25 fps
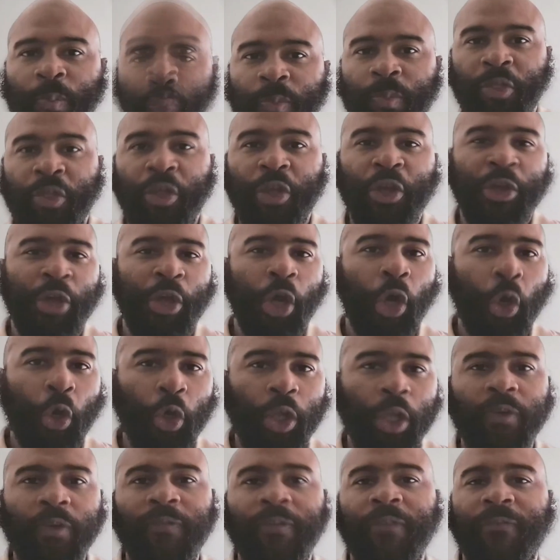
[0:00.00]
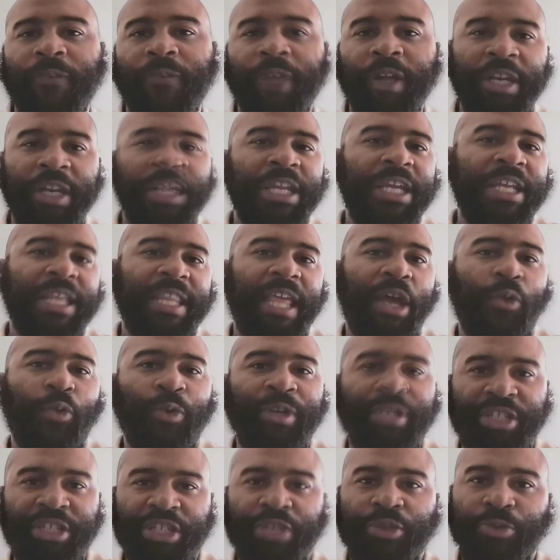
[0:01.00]
The goal of the funding that we
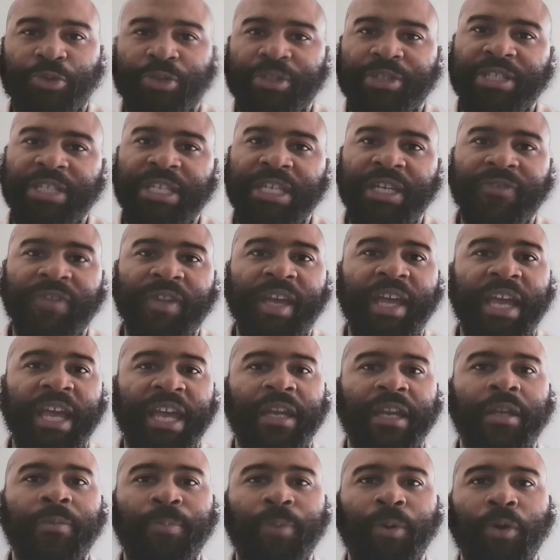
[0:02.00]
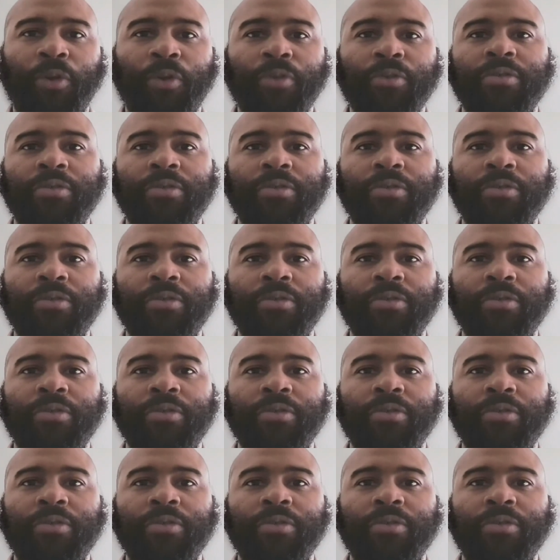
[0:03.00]
just received at Adapulse